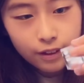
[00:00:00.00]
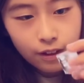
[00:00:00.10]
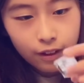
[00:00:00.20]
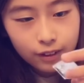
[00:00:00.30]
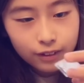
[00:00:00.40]

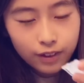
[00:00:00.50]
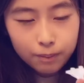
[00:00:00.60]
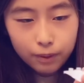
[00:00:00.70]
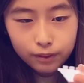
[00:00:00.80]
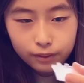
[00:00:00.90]
All of them
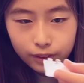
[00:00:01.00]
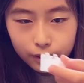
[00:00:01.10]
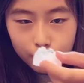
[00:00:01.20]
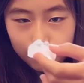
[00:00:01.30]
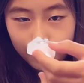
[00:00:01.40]
are a little
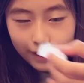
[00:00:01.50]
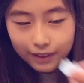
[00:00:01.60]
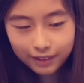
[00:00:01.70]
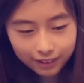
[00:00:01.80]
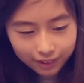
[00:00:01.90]
bit bent
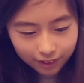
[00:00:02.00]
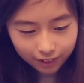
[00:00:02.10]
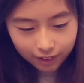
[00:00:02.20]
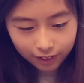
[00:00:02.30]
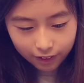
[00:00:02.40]

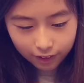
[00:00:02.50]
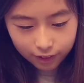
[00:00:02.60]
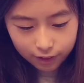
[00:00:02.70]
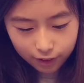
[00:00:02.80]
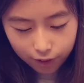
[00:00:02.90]
because
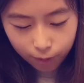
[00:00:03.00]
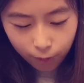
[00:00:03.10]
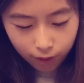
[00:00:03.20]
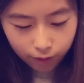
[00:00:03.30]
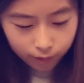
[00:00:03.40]
the water
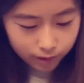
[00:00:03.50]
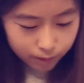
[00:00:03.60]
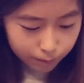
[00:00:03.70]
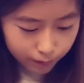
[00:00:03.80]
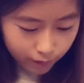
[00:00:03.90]
wasn't
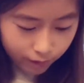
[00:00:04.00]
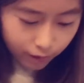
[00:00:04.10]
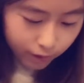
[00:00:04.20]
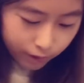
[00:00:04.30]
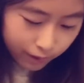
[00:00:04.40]
put all
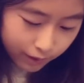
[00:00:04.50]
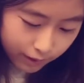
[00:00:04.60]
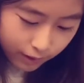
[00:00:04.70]
the way to the